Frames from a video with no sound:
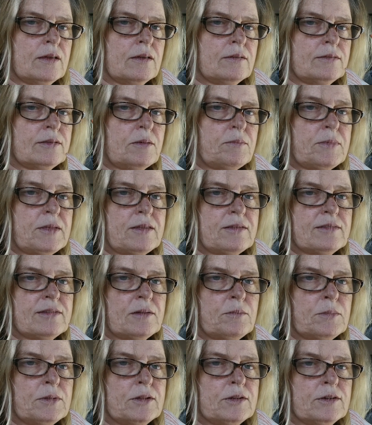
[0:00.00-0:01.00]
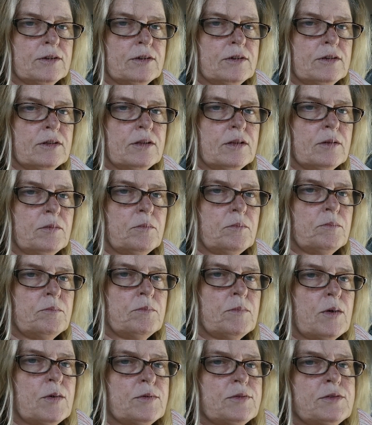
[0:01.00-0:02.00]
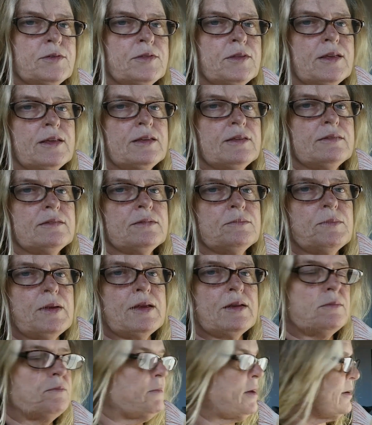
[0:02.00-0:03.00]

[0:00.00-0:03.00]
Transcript: something similar. Most things made in